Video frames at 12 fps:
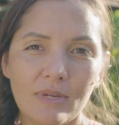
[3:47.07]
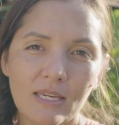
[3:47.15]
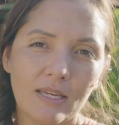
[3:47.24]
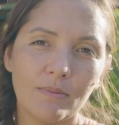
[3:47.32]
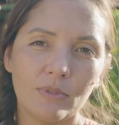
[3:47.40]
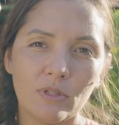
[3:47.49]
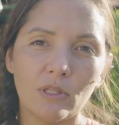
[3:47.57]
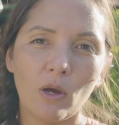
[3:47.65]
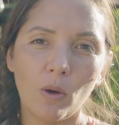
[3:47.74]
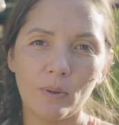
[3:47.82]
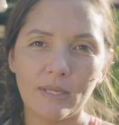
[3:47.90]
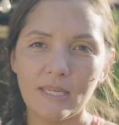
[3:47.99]
medium to
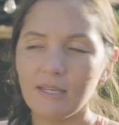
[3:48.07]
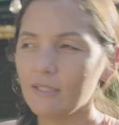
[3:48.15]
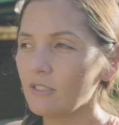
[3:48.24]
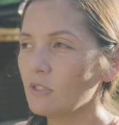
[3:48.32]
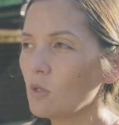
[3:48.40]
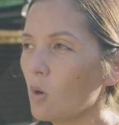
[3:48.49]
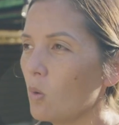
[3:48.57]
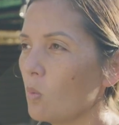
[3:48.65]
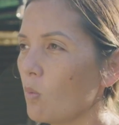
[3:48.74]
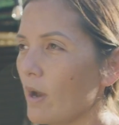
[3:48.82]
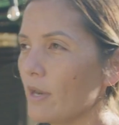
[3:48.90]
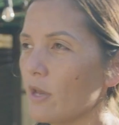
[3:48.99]
low heat, because you
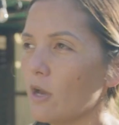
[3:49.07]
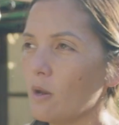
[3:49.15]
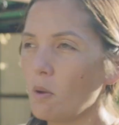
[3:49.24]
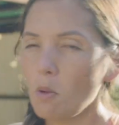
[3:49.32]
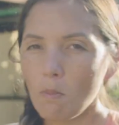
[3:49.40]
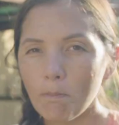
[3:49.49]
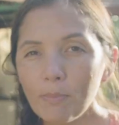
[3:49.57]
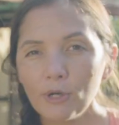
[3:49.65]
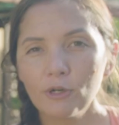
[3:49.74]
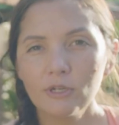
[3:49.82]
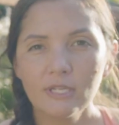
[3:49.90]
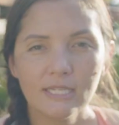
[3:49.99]
don't want to
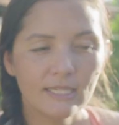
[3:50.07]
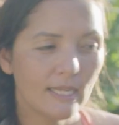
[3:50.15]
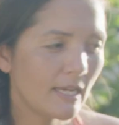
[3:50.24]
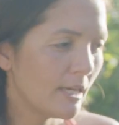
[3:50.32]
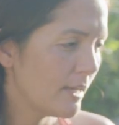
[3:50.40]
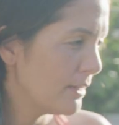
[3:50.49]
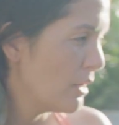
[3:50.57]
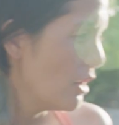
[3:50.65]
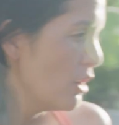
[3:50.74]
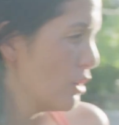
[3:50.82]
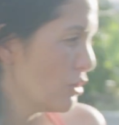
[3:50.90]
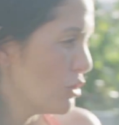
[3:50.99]
burn the skin,
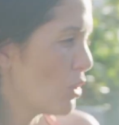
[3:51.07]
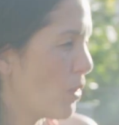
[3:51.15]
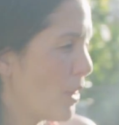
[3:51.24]
you don't